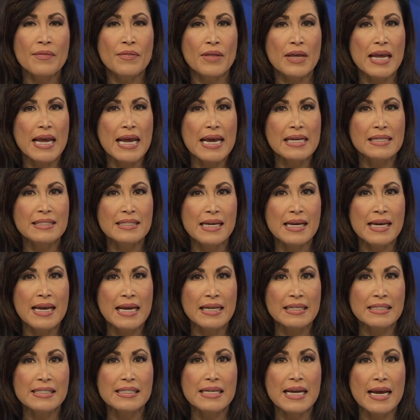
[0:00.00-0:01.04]
in the case
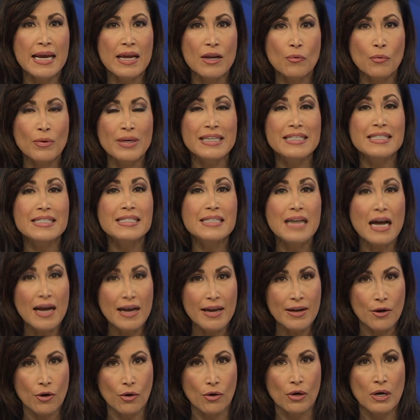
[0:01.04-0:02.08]
against Henry
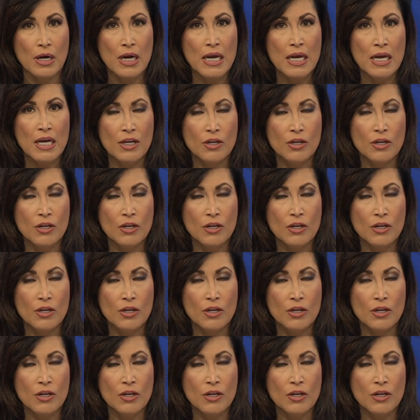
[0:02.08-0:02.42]
Steiger.